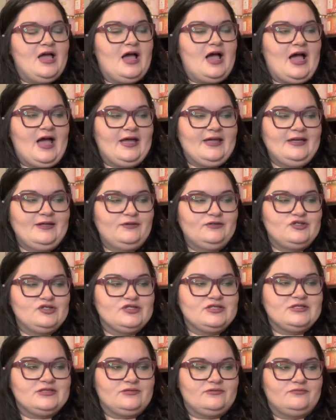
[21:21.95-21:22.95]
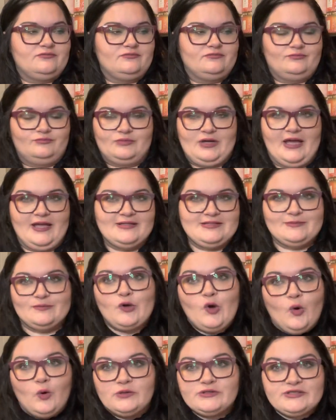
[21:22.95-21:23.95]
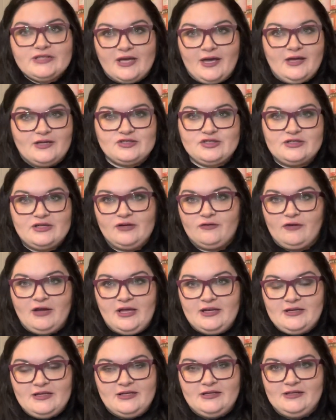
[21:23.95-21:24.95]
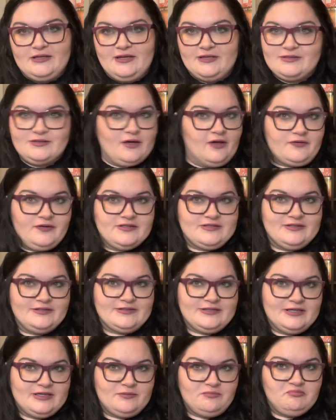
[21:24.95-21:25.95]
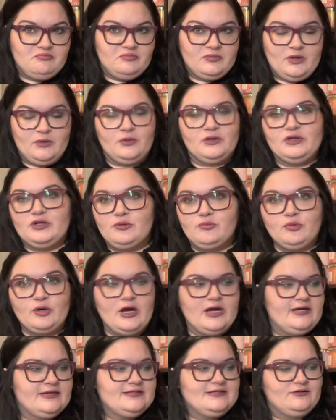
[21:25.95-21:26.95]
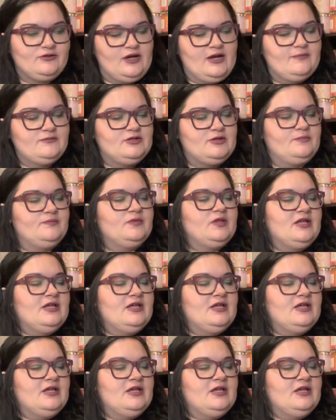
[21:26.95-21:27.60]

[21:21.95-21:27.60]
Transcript: I had just, I had some Kohl's cash and I ran in and I saw these and I was like, they were at a good price, grabbed them.